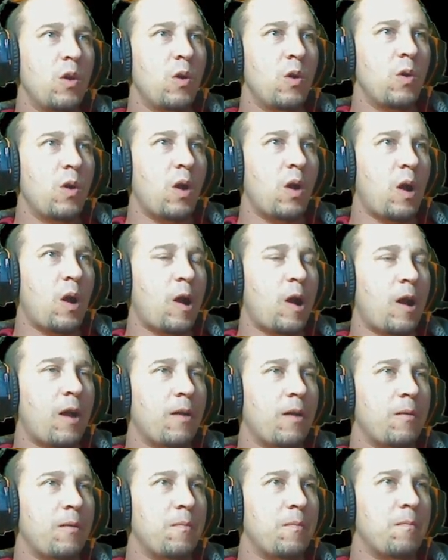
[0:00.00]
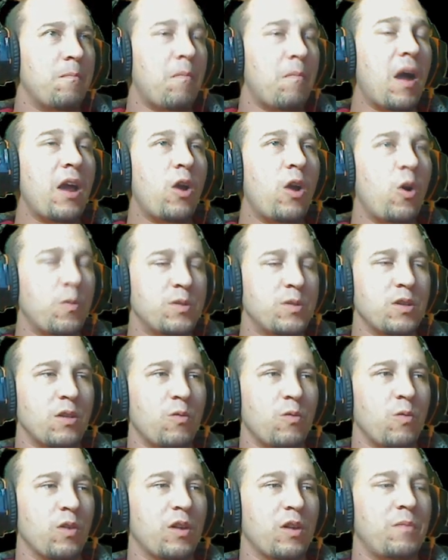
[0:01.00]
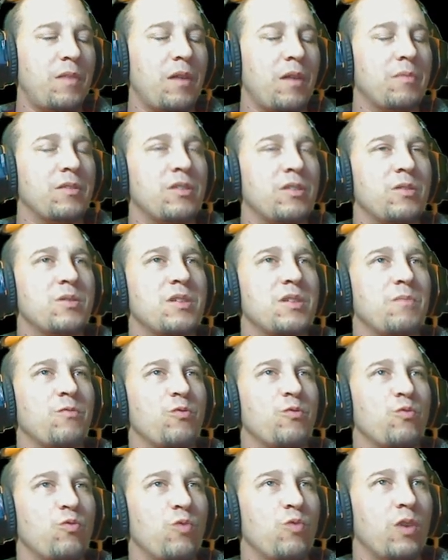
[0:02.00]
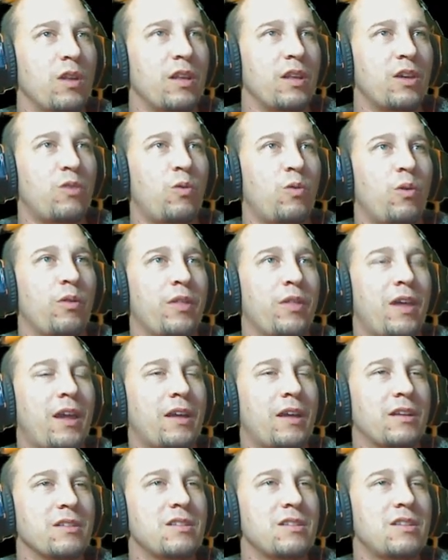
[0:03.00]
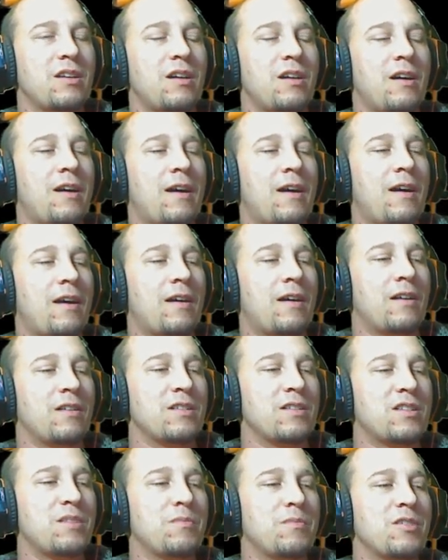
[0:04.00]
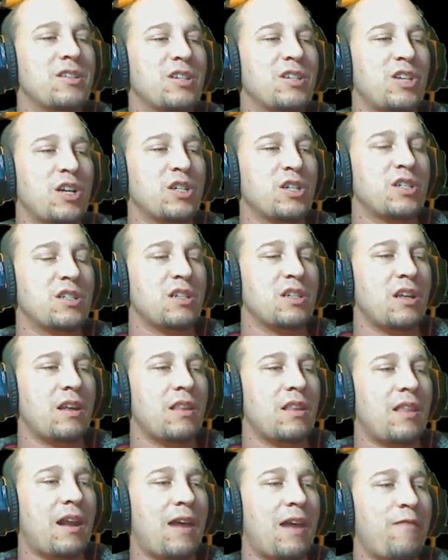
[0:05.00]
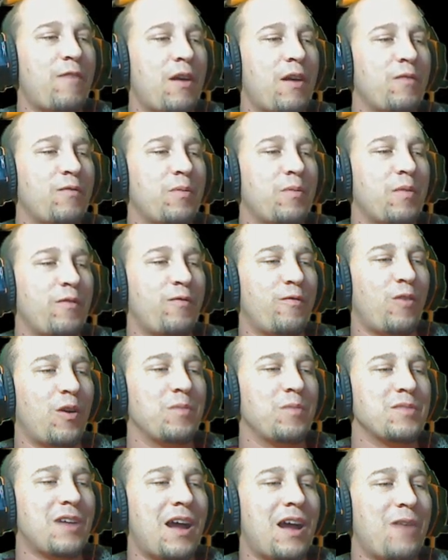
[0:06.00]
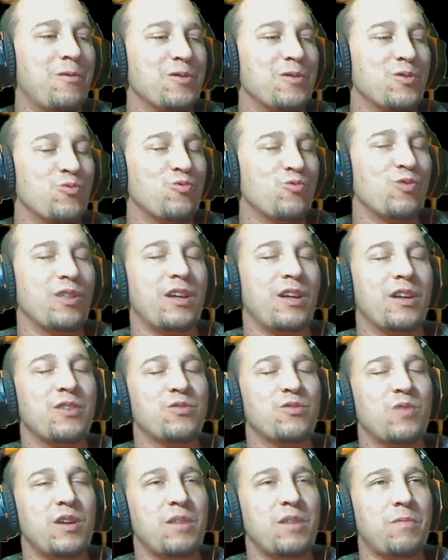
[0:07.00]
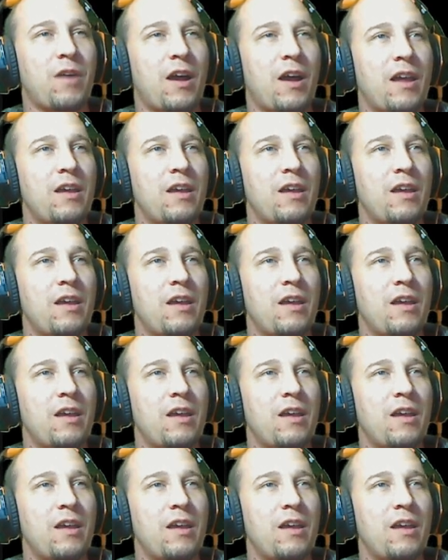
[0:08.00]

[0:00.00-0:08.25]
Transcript: My hopes are that we're going to be able to do some really cool things. Some of the suggestions that I found from the forums, I was really intrigued by.